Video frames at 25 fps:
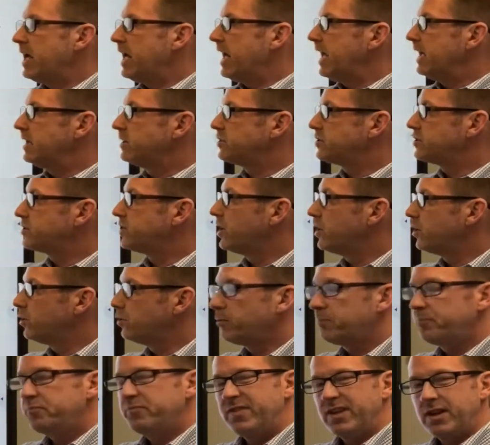And
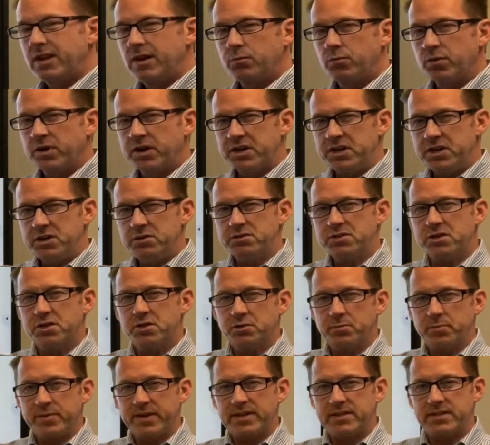so we're going to use a
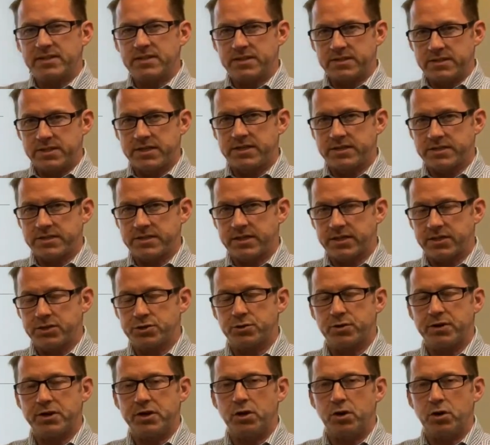little bit of statistics.
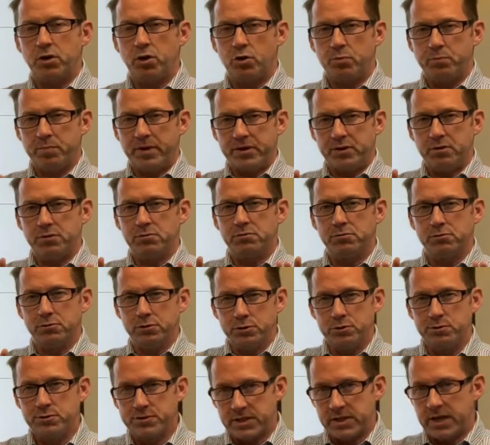So I hope I don't
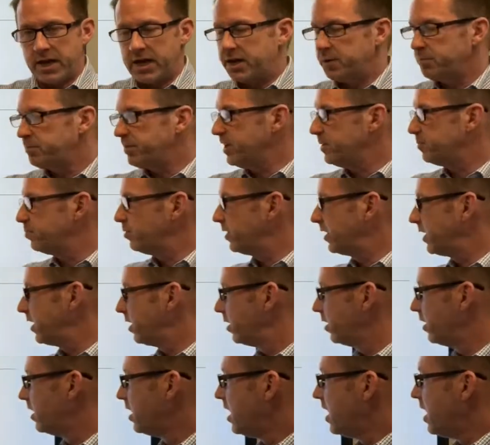lose a lot of people
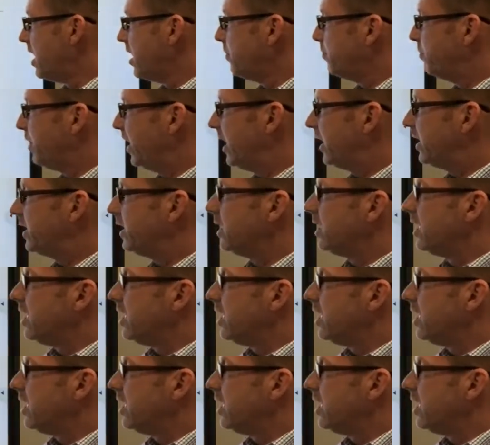here, but